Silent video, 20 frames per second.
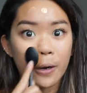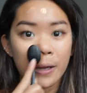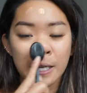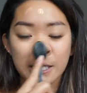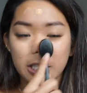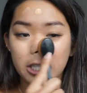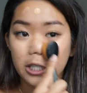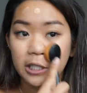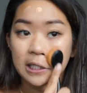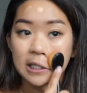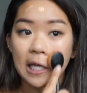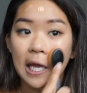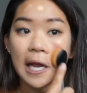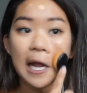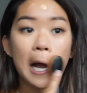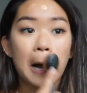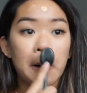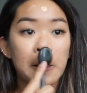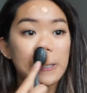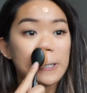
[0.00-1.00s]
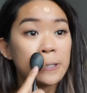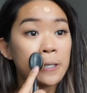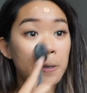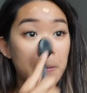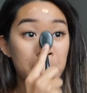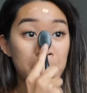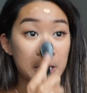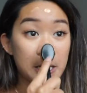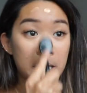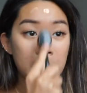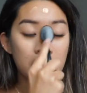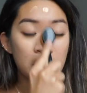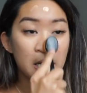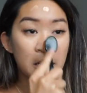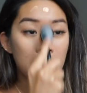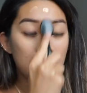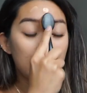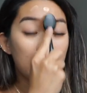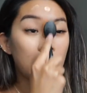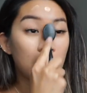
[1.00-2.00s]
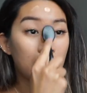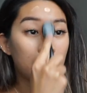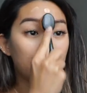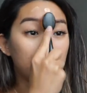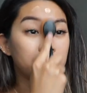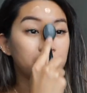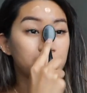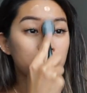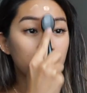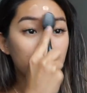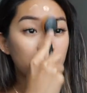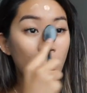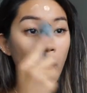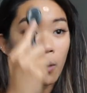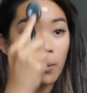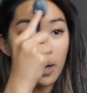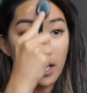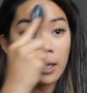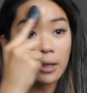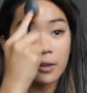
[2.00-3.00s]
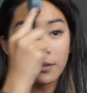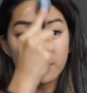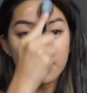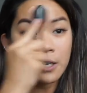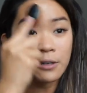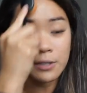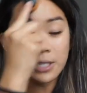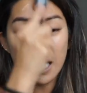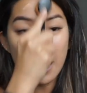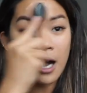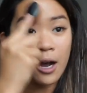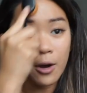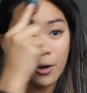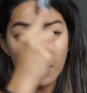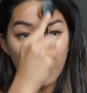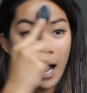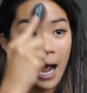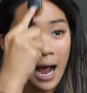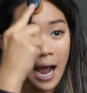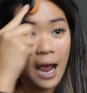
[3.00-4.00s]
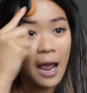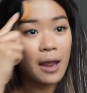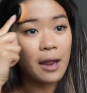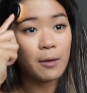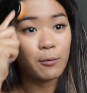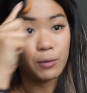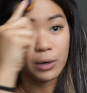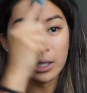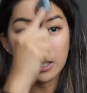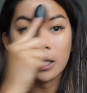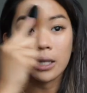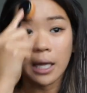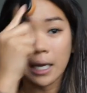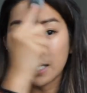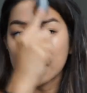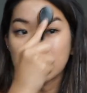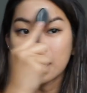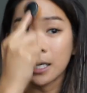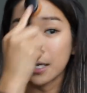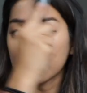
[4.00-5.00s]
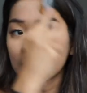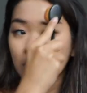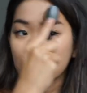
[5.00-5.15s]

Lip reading: That's just like how it should be. So no, when I lived downtown, I really liked it.